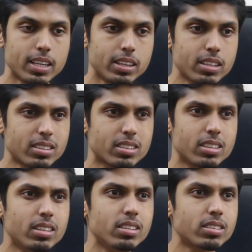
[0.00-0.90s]
This
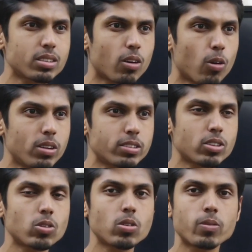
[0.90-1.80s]
is
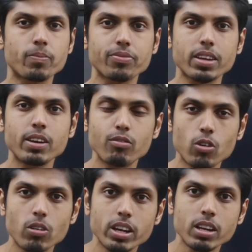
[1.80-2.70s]
also
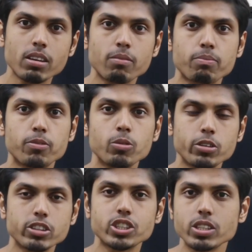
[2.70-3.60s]
involved in
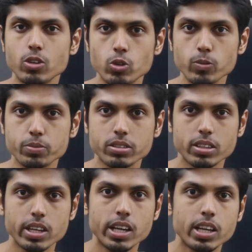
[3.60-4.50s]
permutation groups.
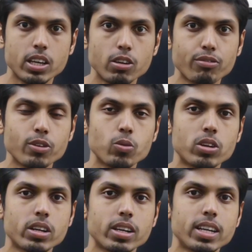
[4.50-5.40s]
If you
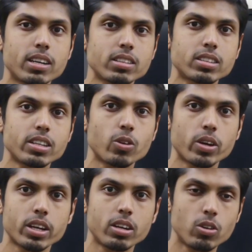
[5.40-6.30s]
are interested, you
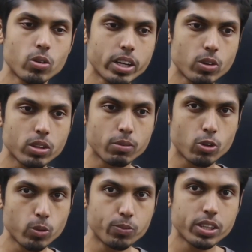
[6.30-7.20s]
can look into the
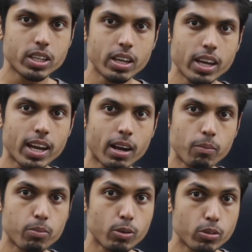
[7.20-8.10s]
group theory
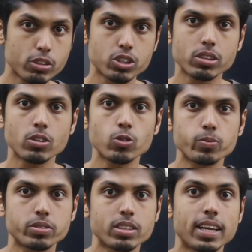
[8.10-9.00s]
and permutation
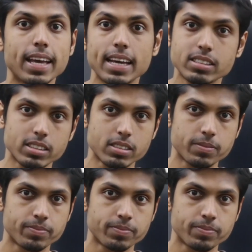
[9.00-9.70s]
groups essay.